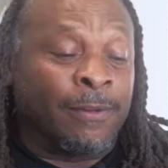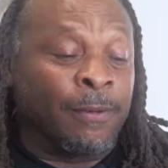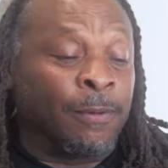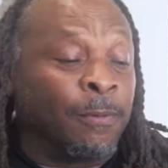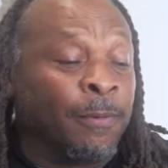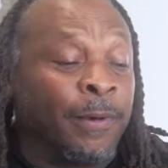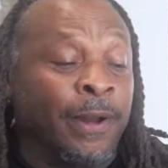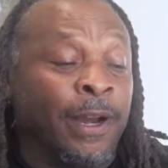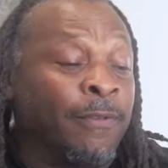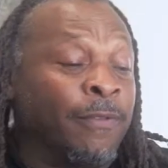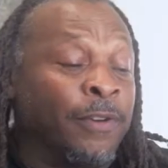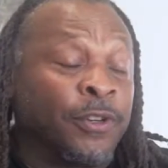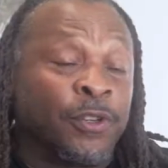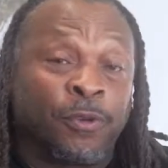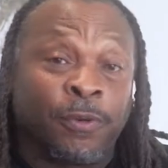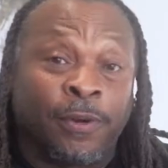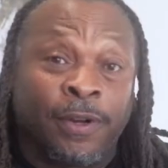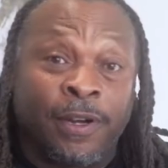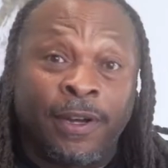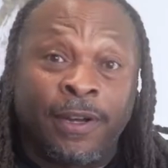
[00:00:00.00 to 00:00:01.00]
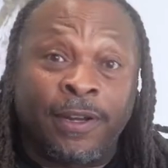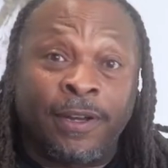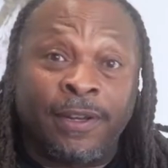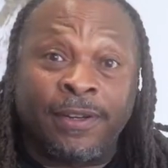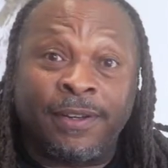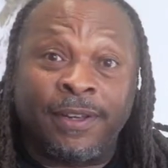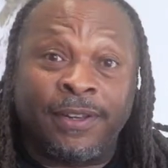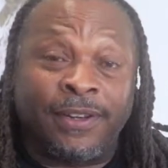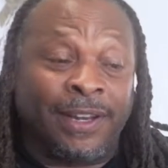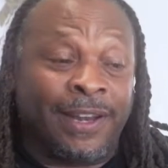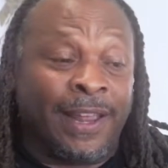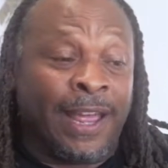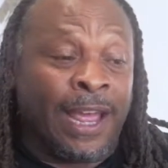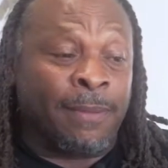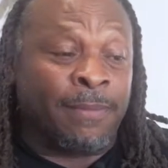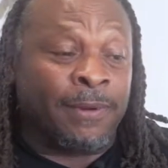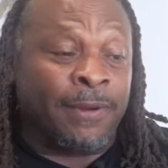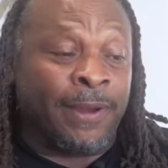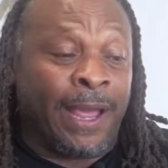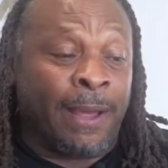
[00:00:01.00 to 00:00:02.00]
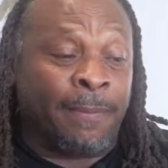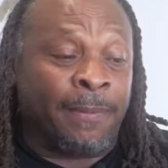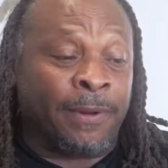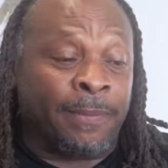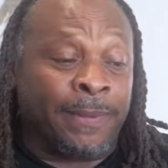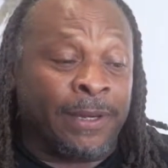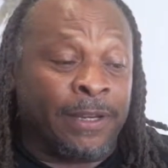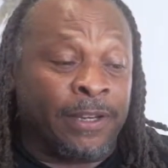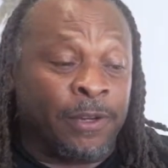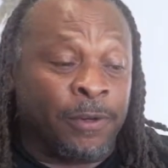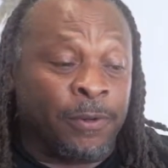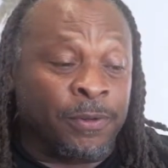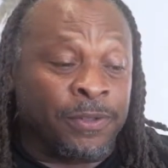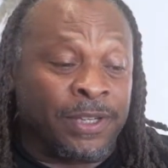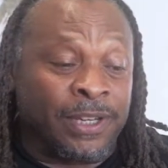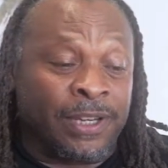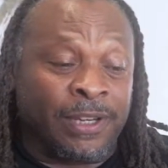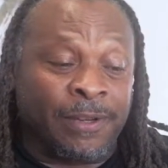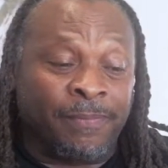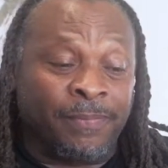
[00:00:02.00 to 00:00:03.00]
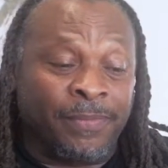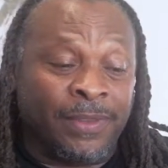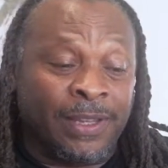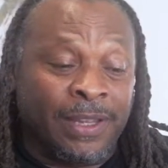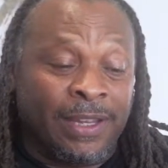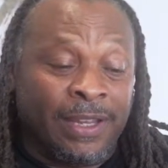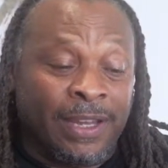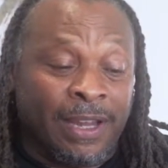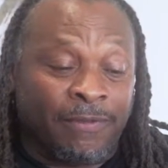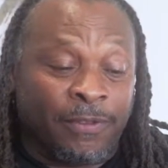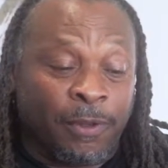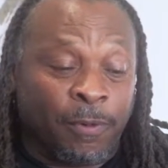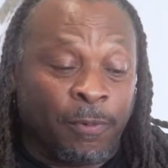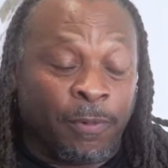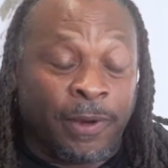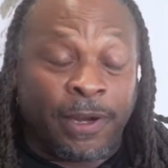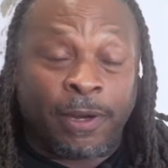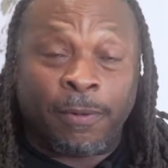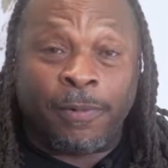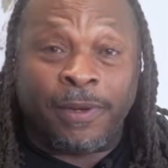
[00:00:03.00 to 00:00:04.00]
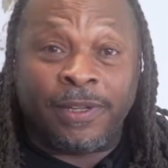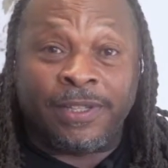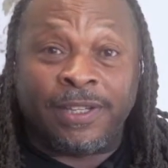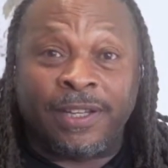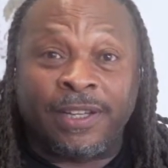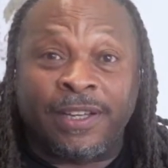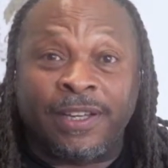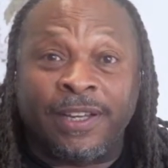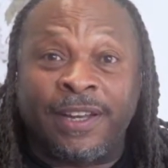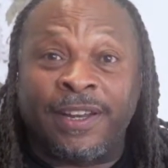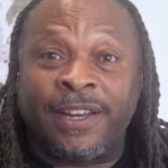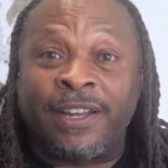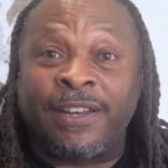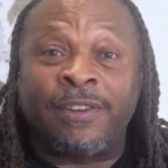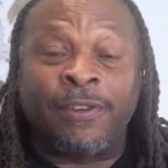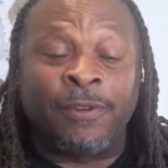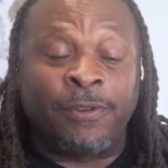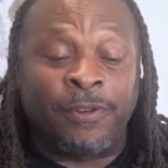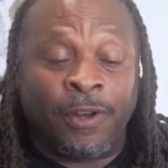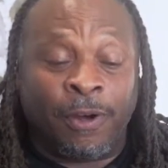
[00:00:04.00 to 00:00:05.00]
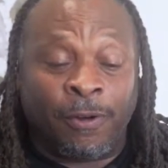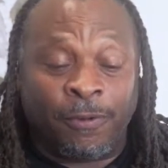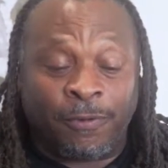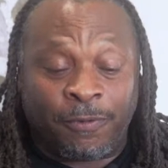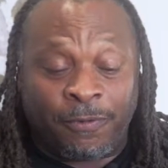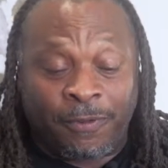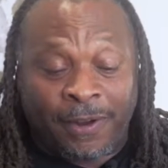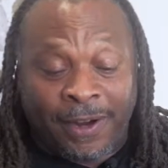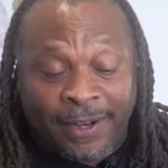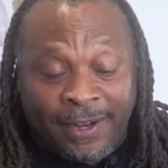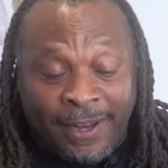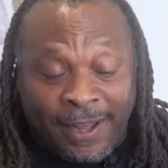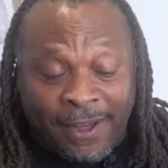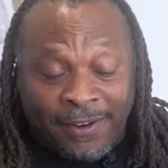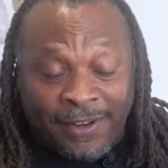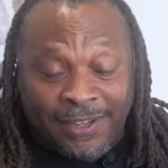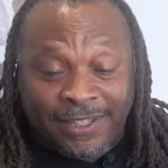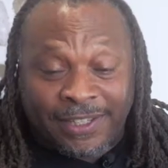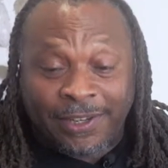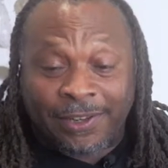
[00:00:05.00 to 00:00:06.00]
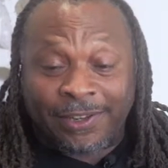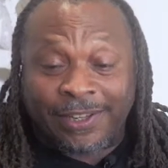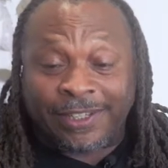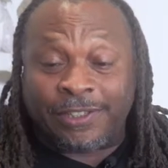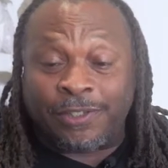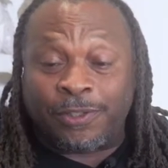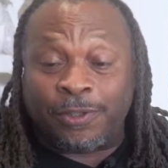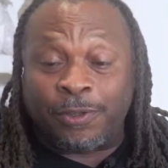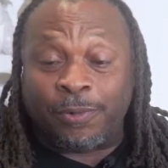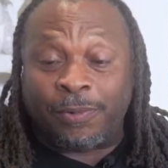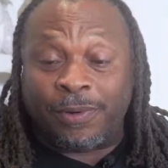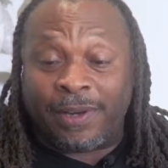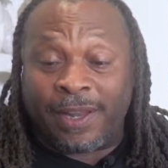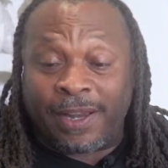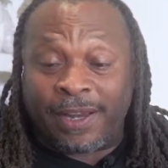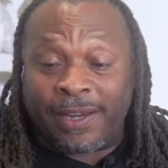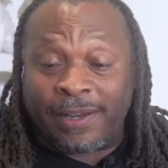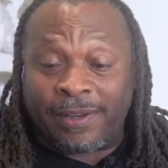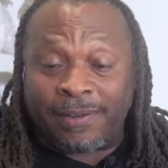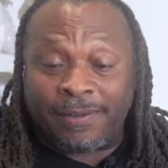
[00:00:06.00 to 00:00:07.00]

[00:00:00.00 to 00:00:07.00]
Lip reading: Whatever drug in the lab you happen to be using, if the wick wasn't good and you don't find out until it's too late,